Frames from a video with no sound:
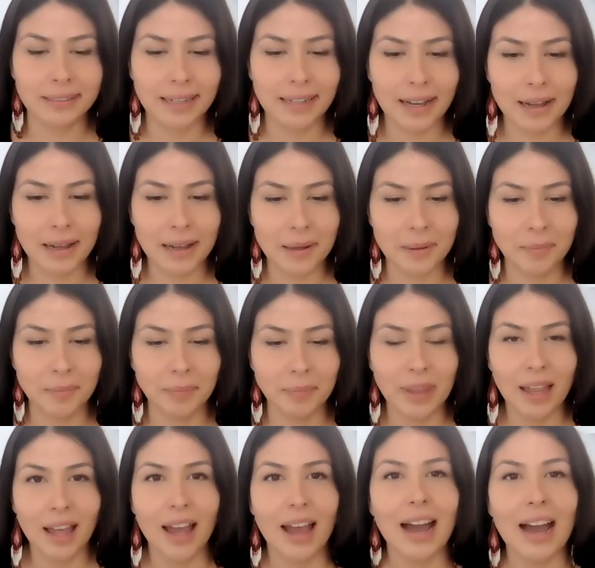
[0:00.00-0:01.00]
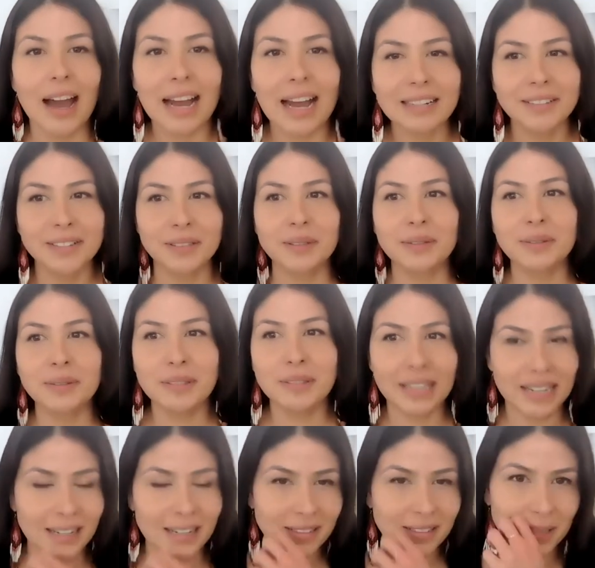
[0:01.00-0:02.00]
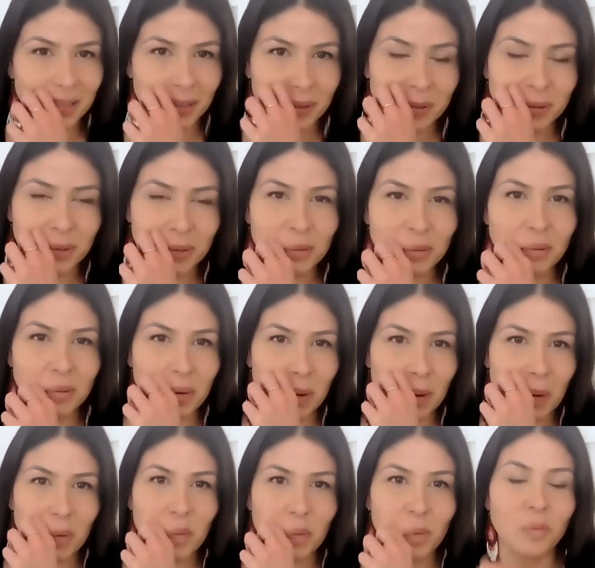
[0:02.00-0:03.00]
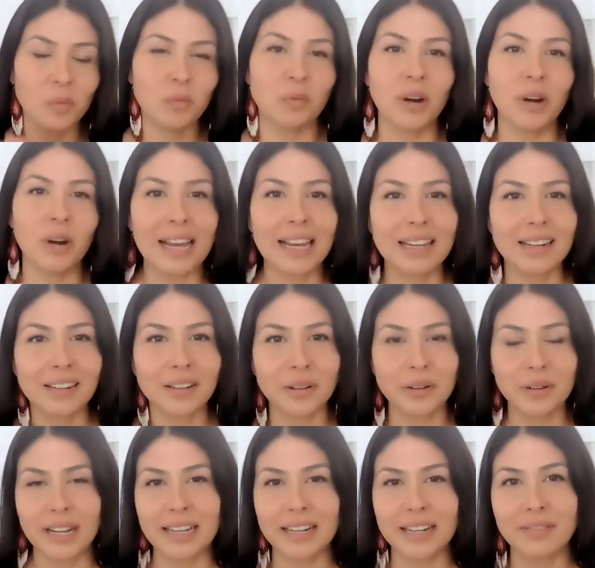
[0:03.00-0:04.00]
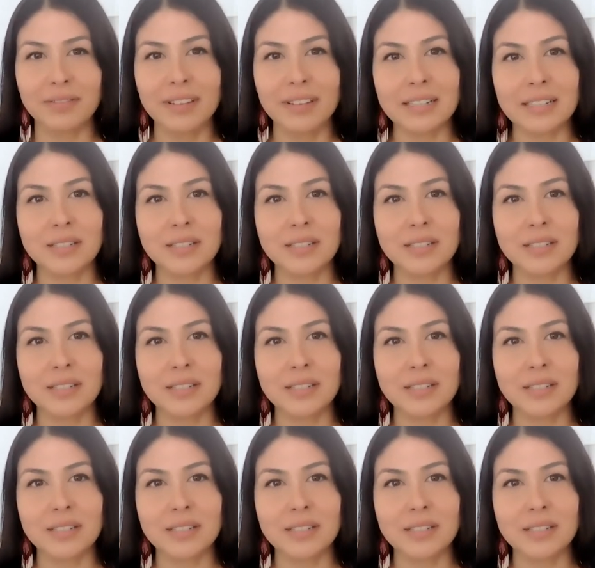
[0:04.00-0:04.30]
I do like to write creatively.